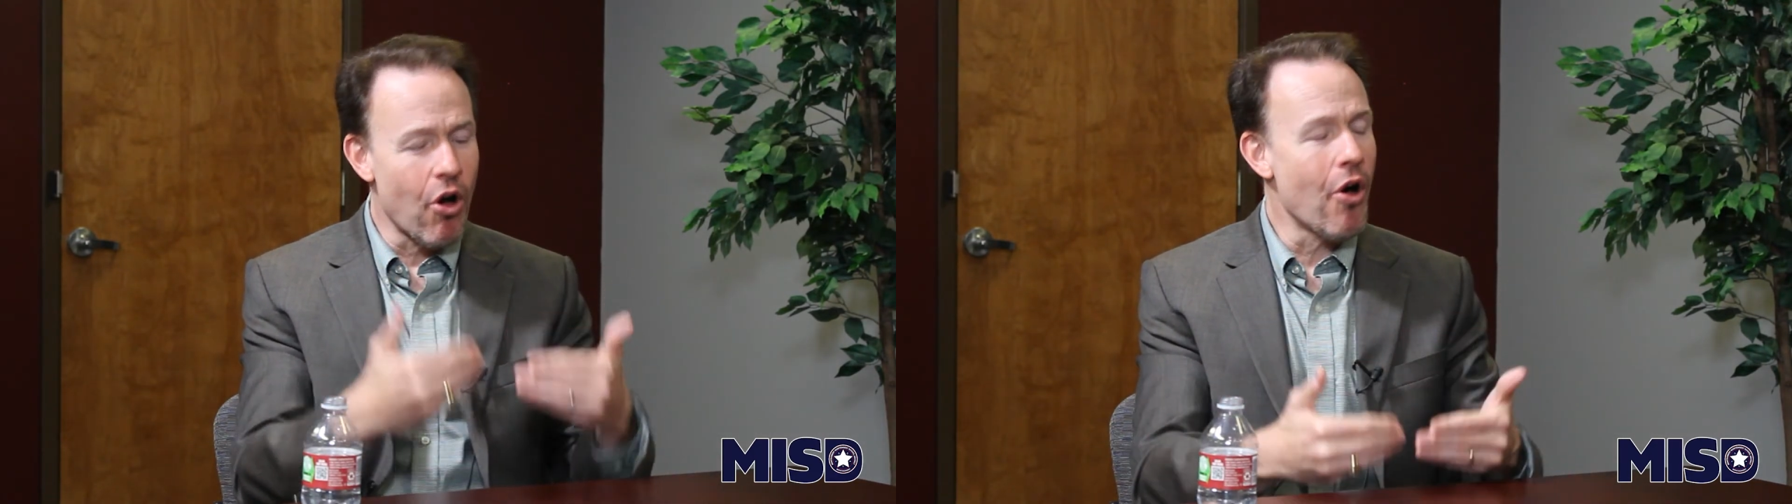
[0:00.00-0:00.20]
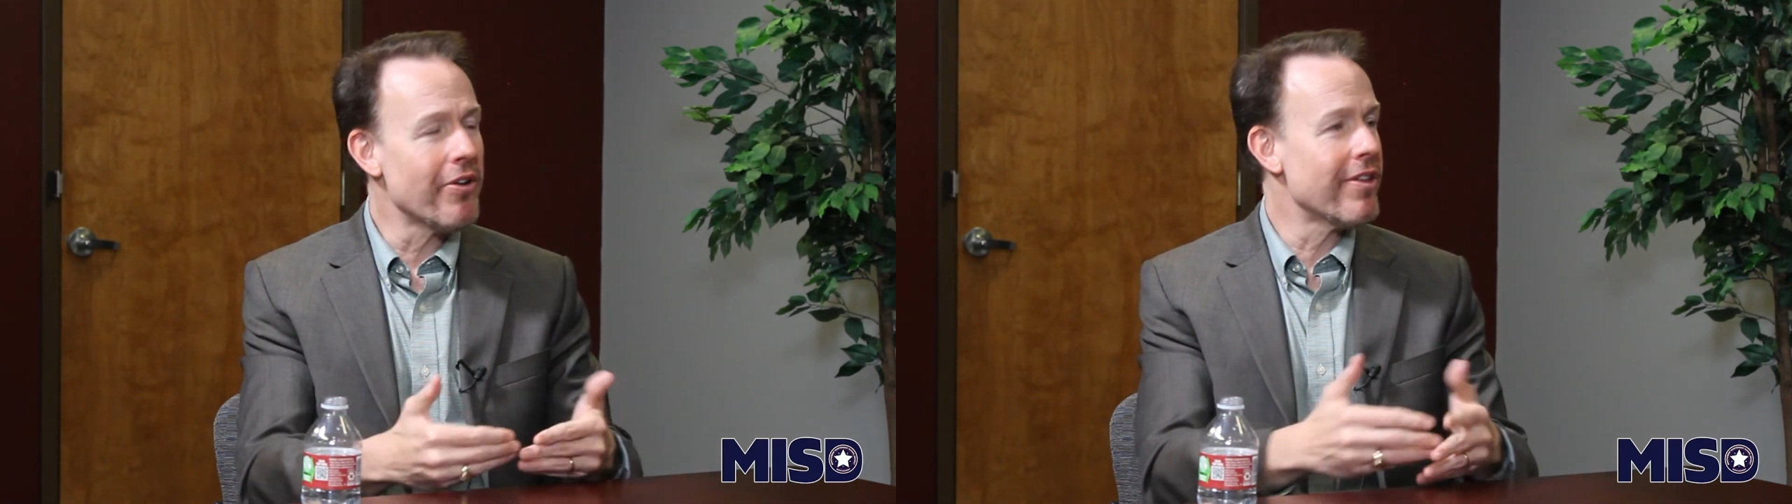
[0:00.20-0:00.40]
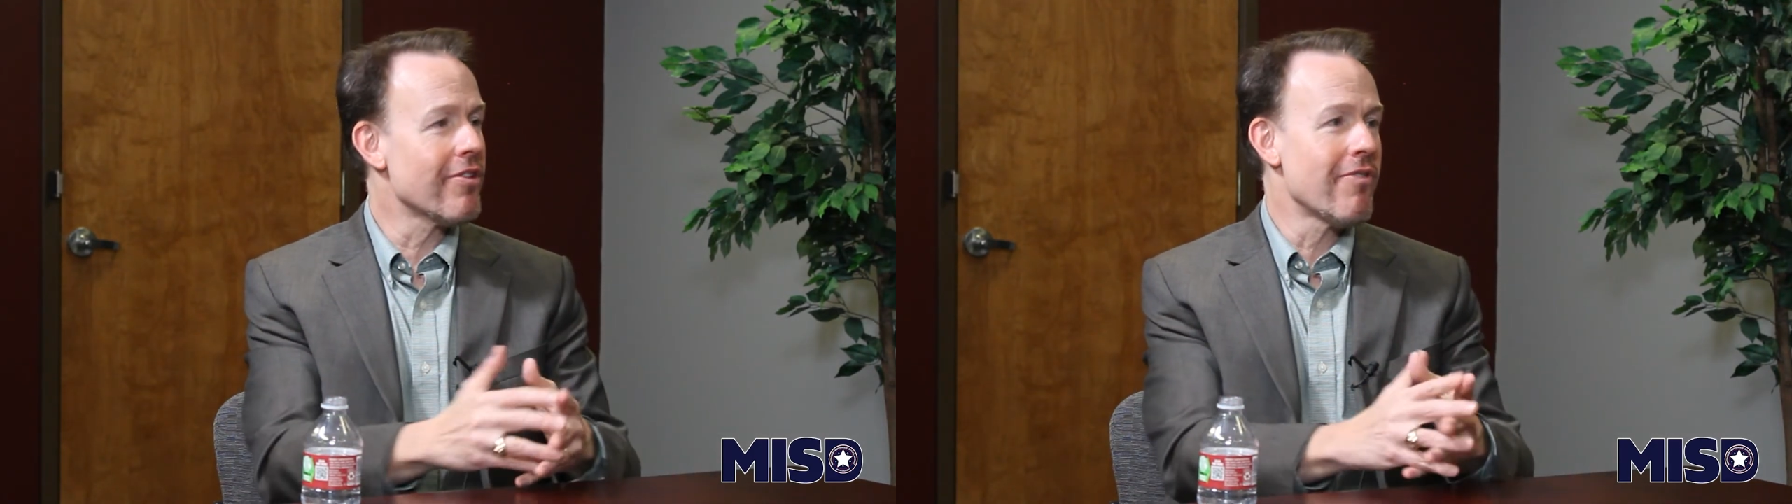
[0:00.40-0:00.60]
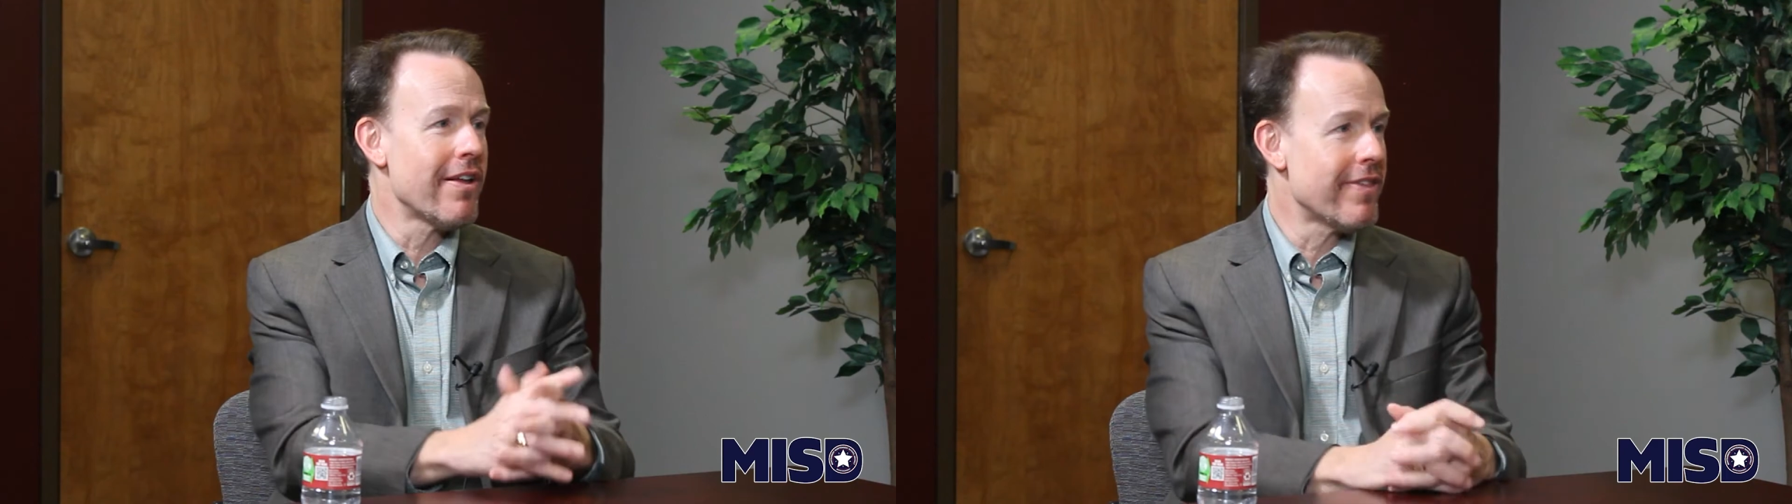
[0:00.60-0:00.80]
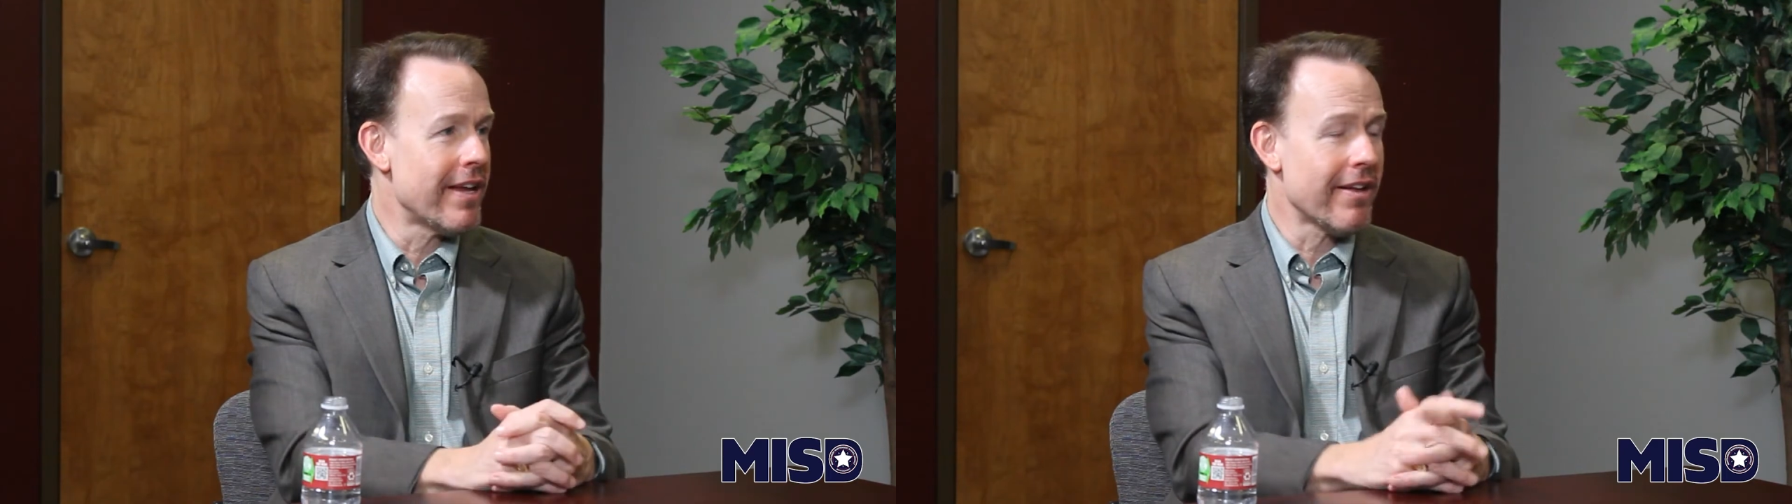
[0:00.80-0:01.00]
all did the
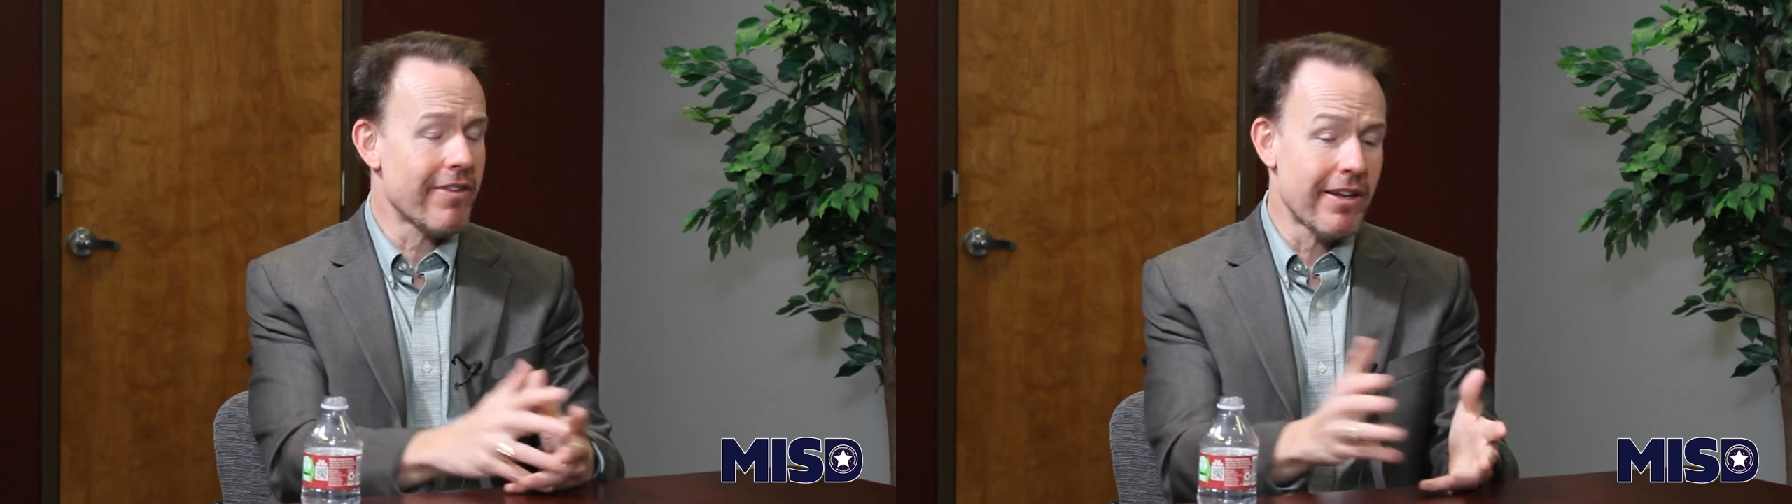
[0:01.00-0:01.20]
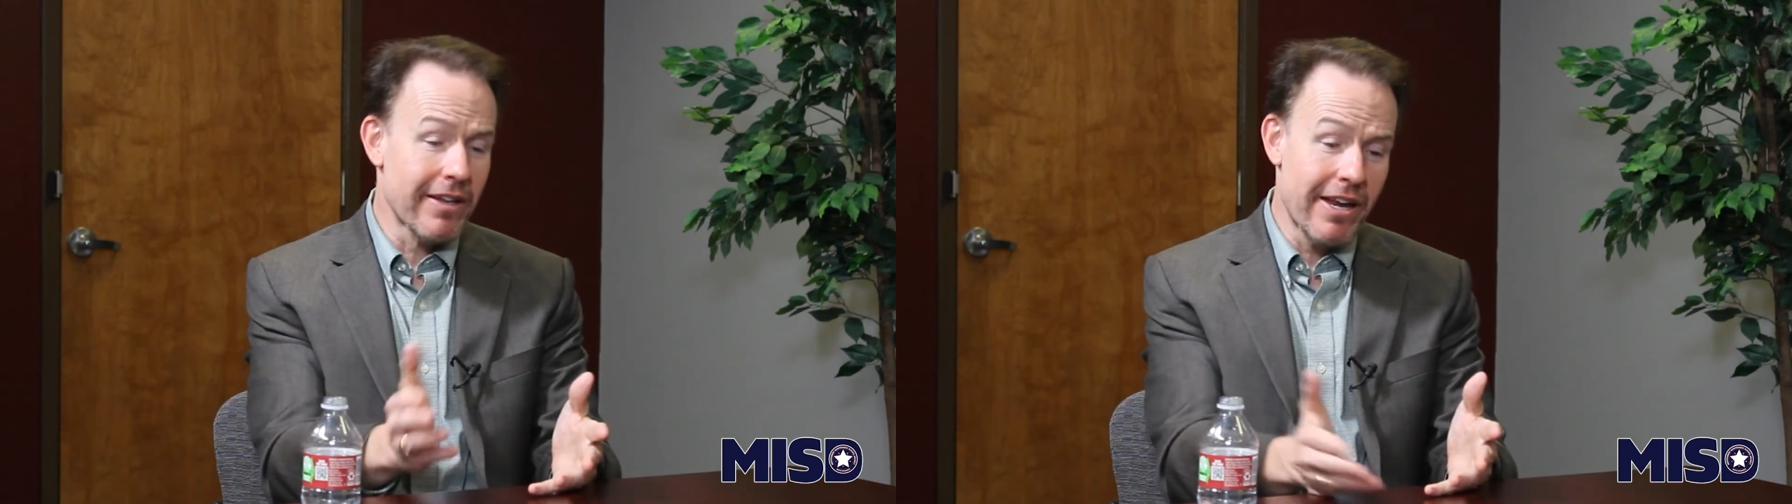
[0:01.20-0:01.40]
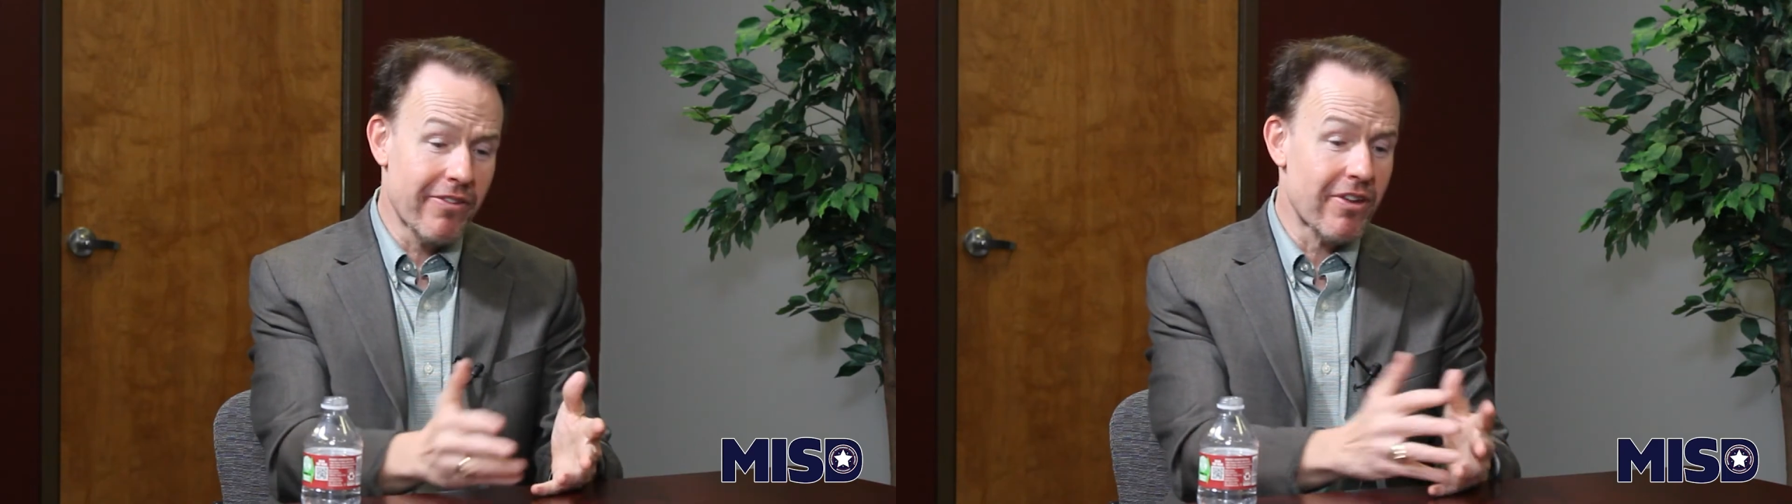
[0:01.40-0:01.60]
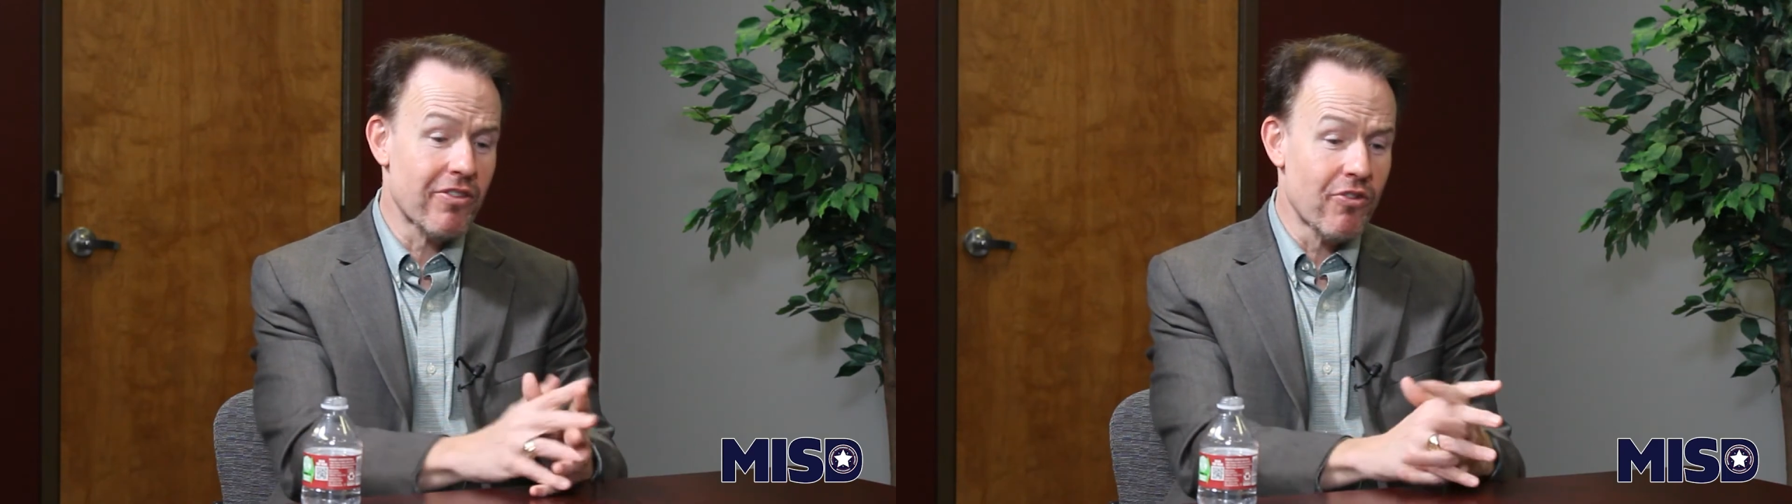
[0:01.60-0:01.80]
right things and let us get